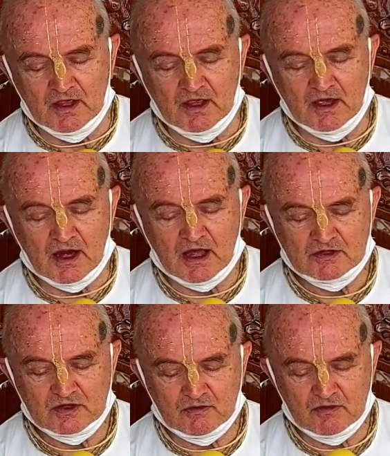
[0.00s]
as
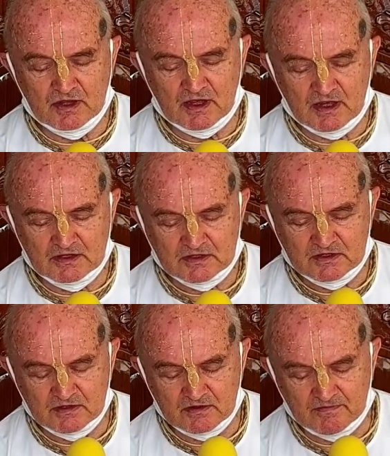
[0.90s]
long as
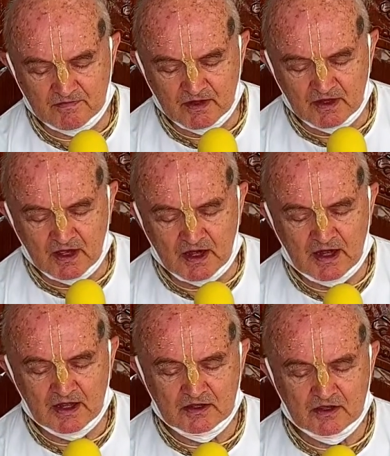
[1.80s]

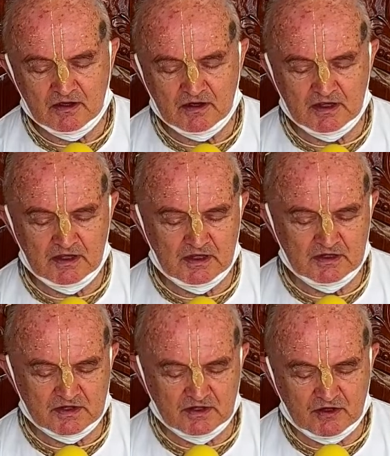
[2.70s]
anger is
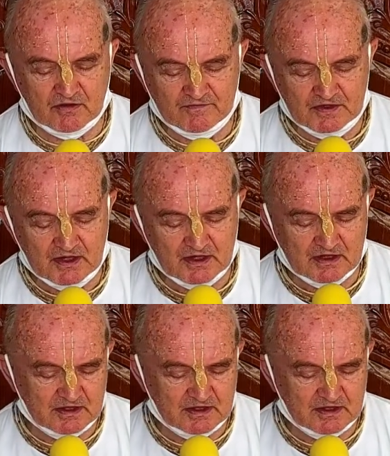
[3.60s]
dovetailed,